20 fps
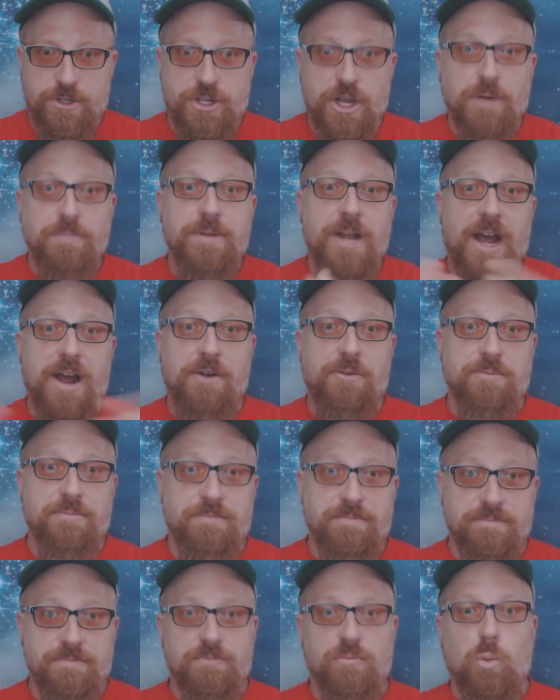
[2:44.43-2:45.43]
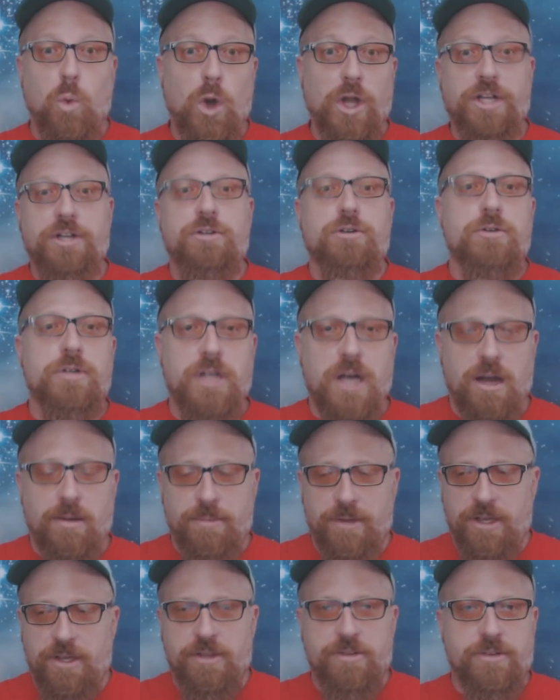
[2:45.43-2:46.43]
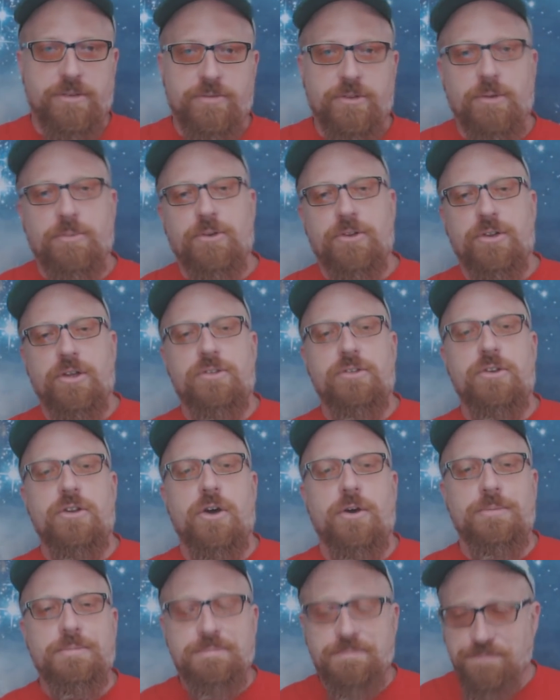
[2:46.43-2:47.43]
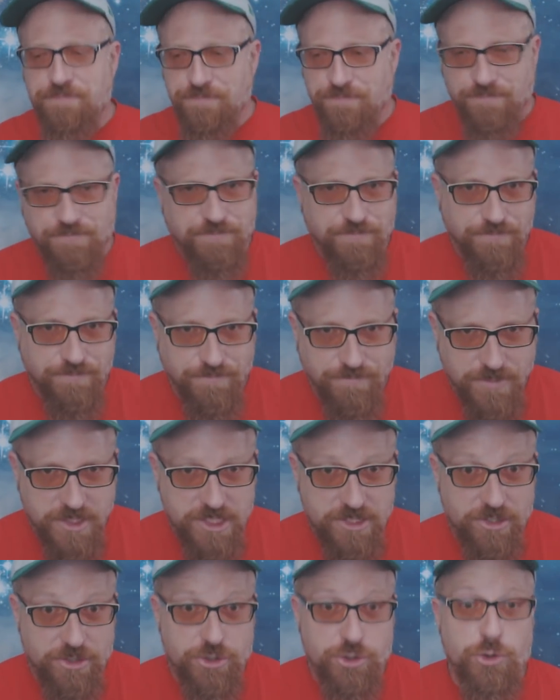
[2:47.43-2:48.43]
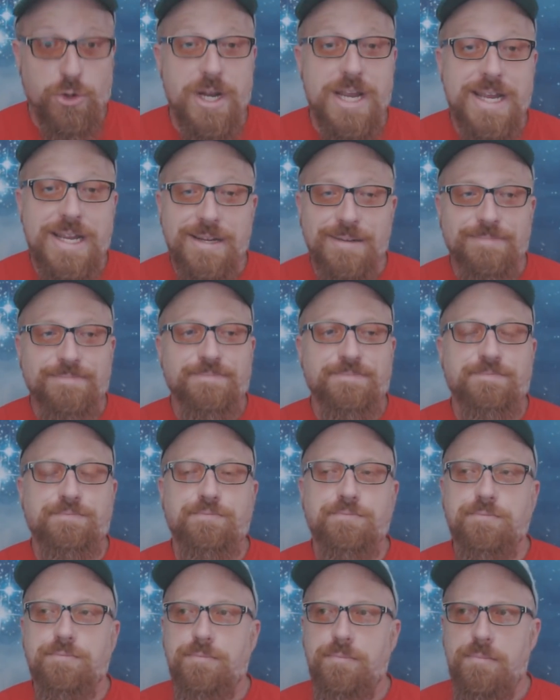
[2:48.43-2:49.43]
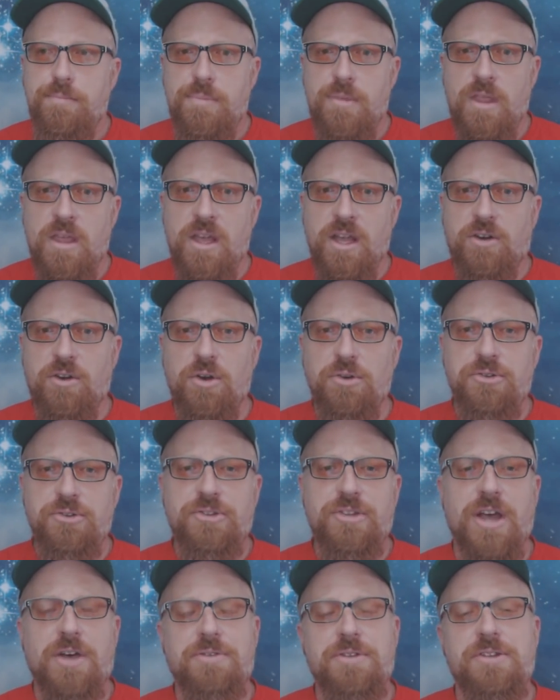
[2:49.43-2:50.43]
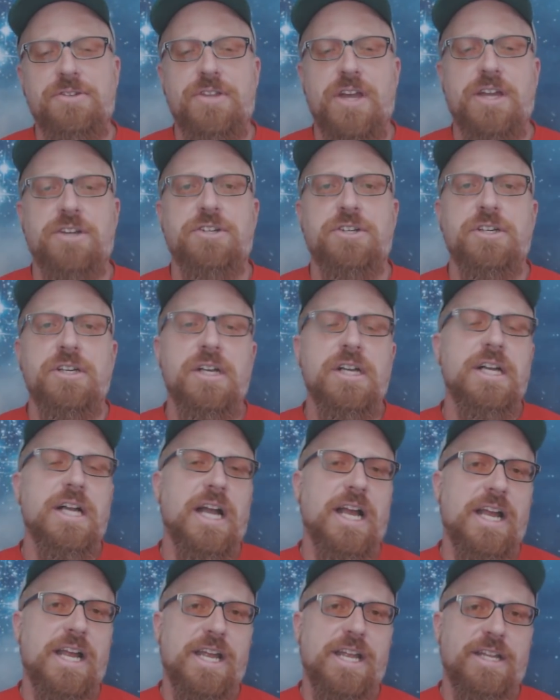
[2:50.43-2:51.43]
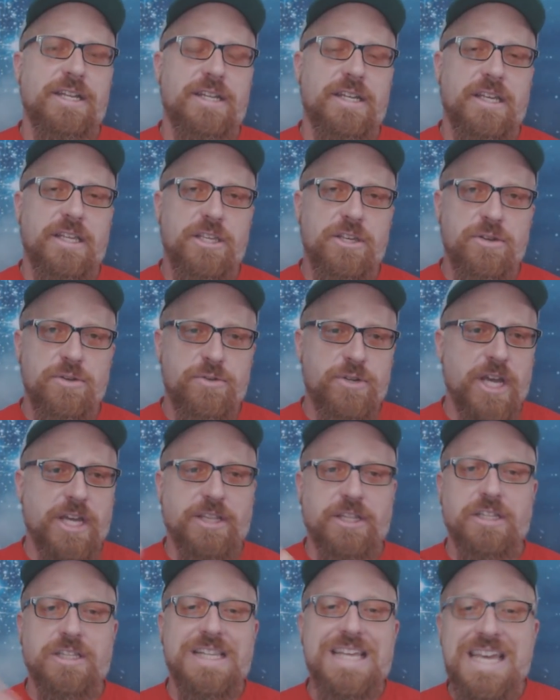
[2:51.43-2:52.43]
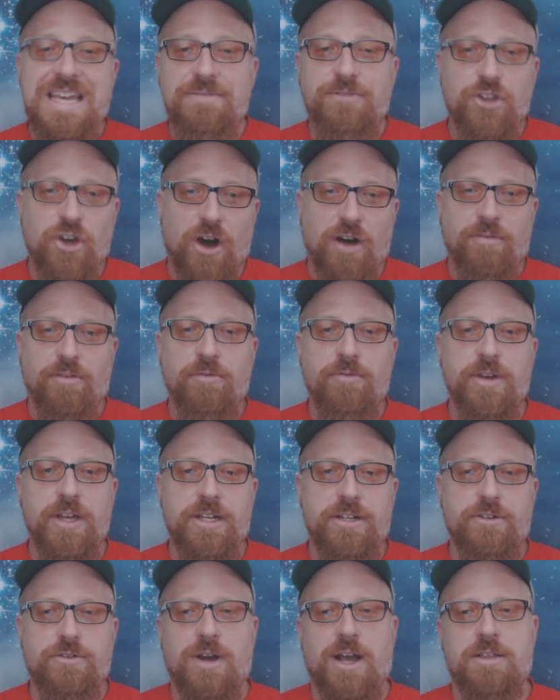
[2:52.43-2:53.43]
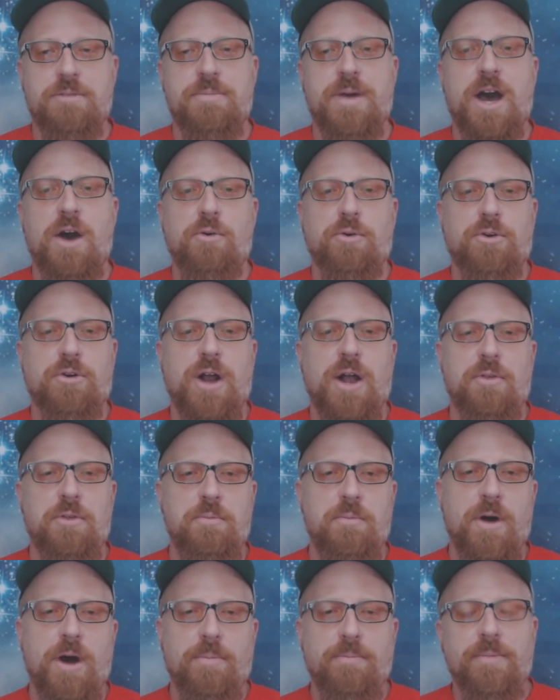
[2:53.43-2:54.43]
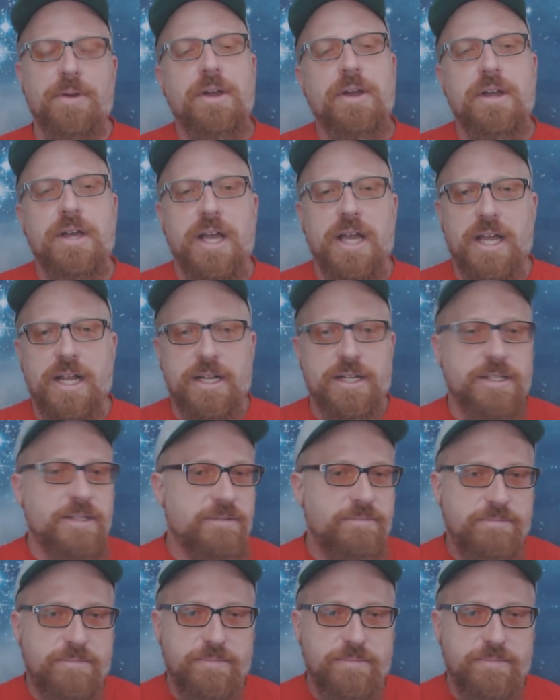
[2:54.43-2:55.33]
dumb down what kratom is, if someone doesn't know, it's a tree that grows in Southeast Asia, and you take the leaves off of it, dry them out, ground them up, and